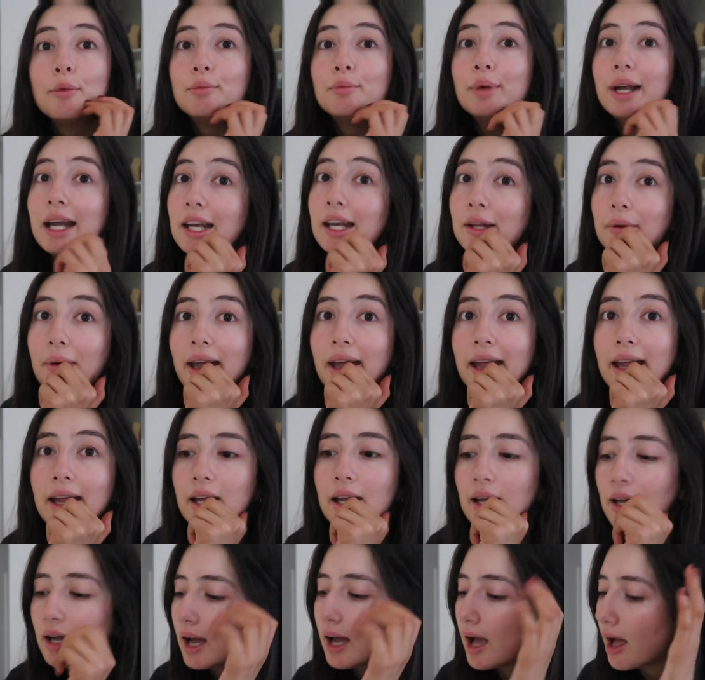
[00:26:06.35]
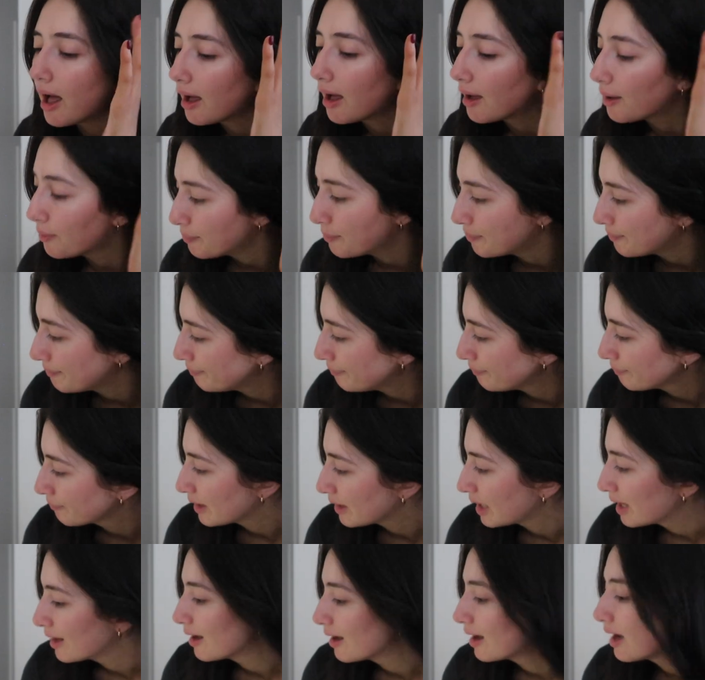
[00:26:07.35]
But anyway, um,
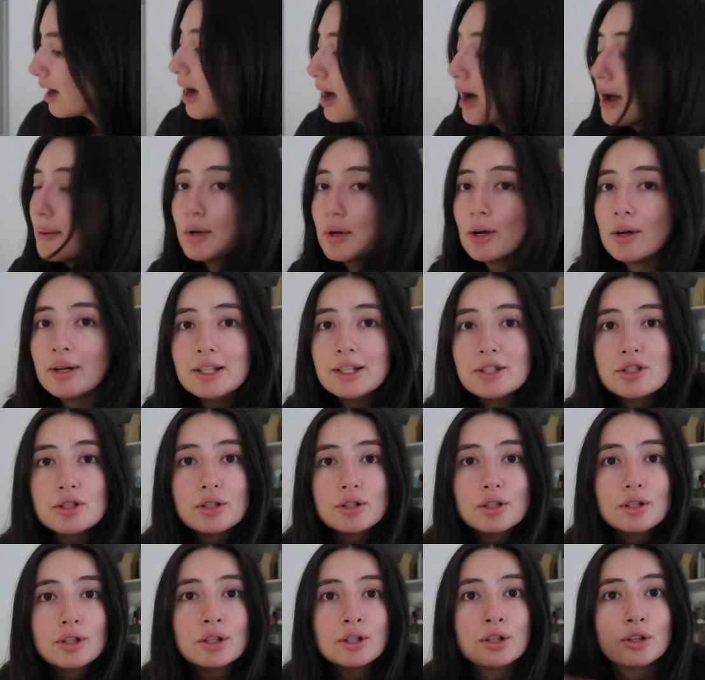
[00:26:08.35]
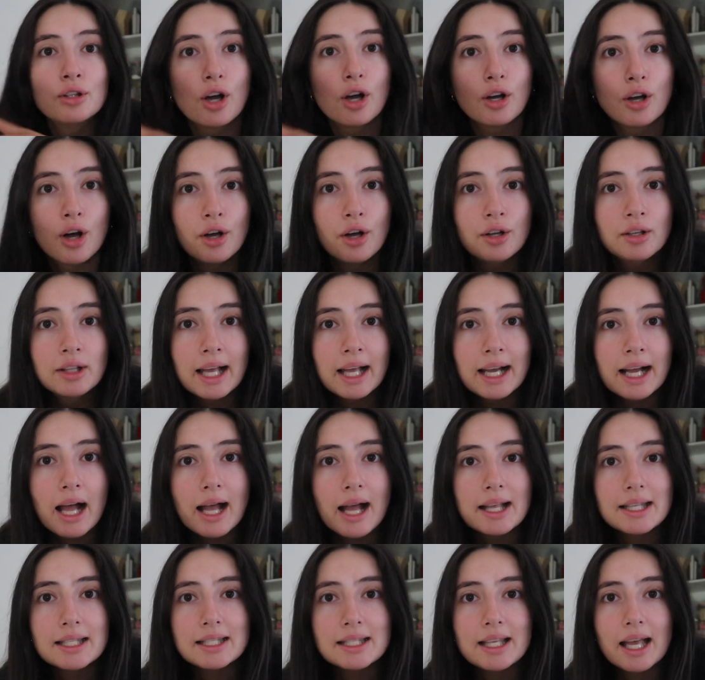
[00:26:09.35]
I'm going to log on, like
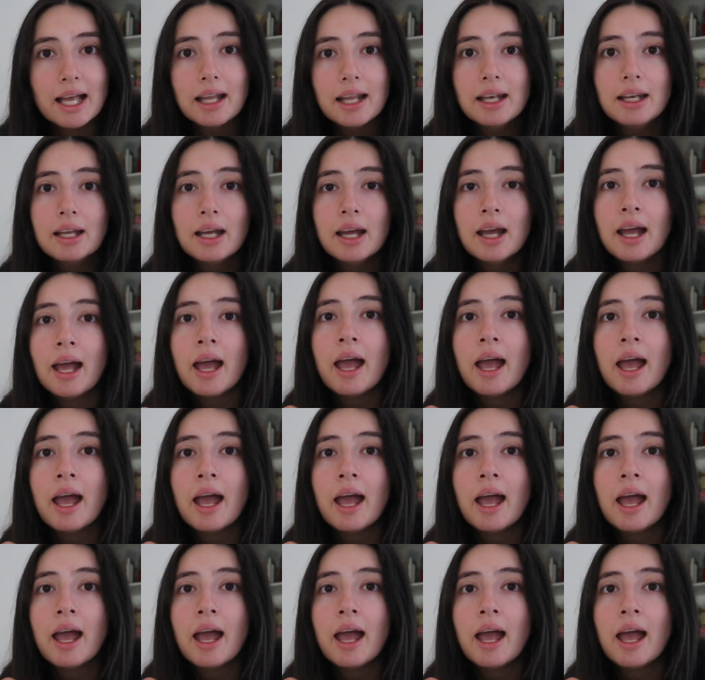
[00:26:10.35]
I said,